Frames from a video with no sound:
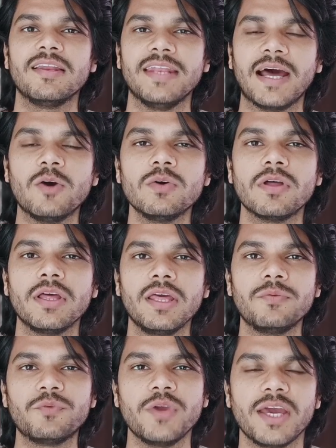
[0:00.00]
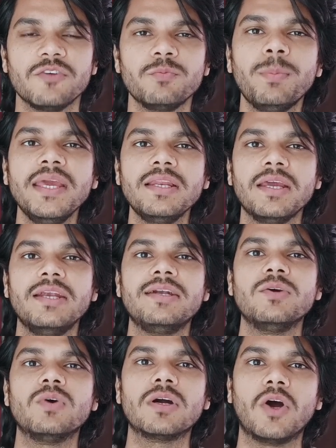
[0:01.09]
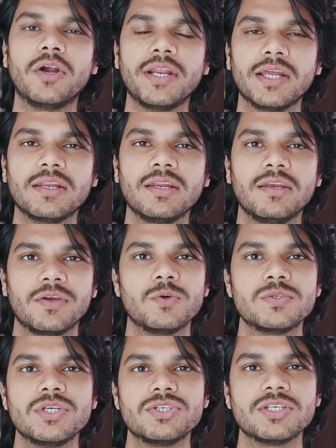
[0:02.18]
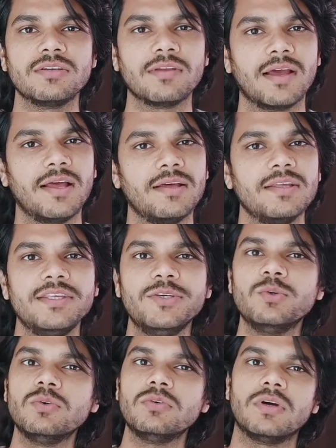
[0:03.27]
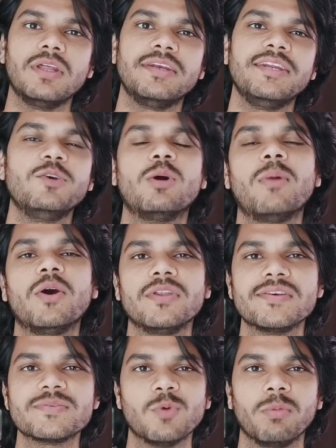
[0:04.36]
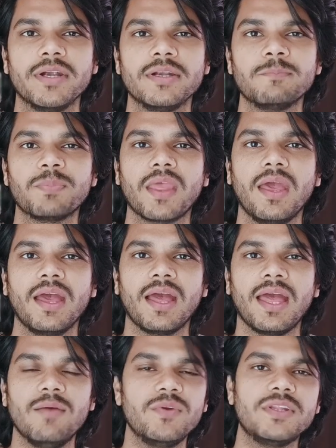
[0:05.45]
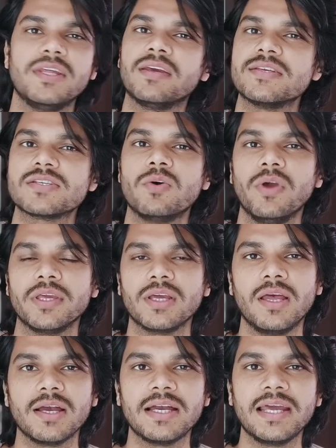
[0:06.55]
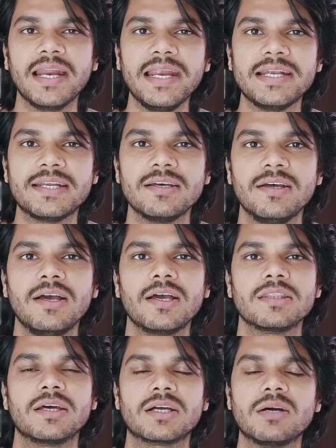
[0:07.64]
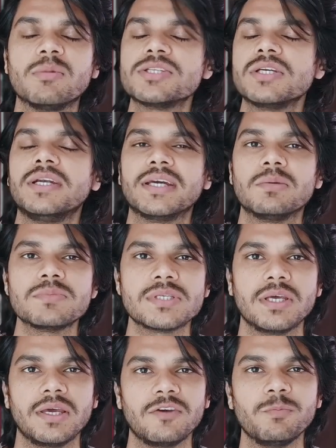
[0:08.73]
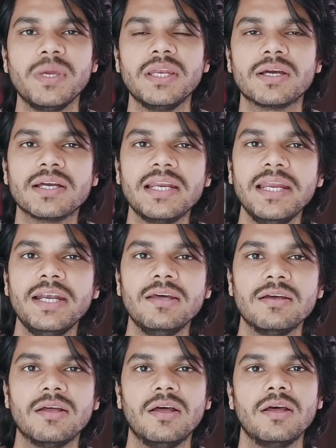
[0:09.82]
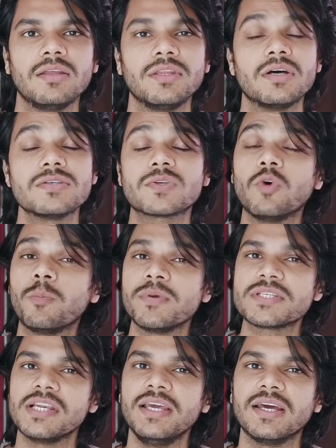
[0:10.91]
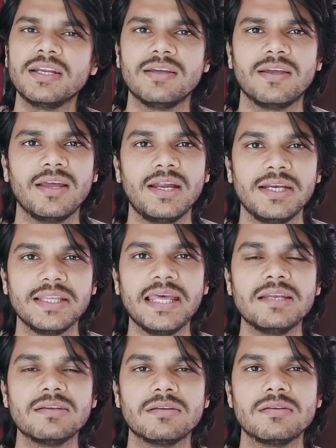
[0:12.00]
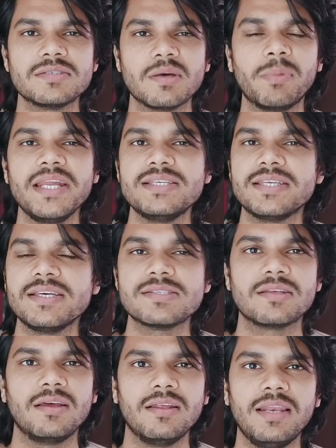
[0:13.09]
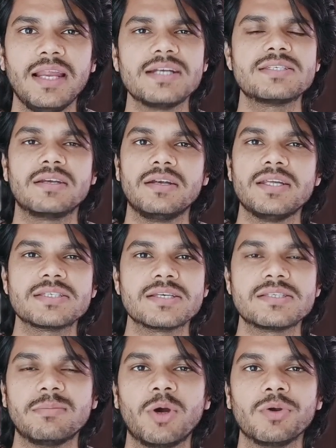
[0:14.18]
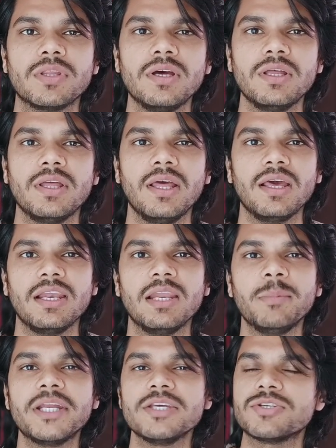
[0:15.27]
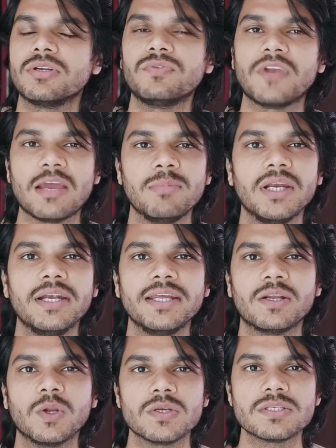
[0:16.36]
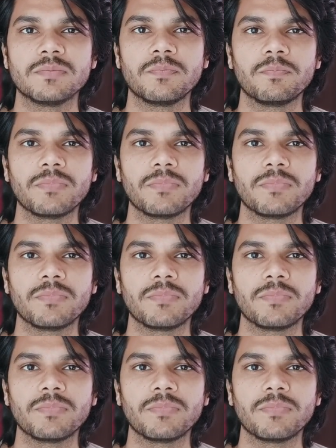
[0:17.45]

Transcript: Now, if we have been into a contract negotiation, you knew about this moment. Everything is going great, the commercial terms have been agreed, the scope is clear, and then somebody says, let's discuss about the limitation of liability clause.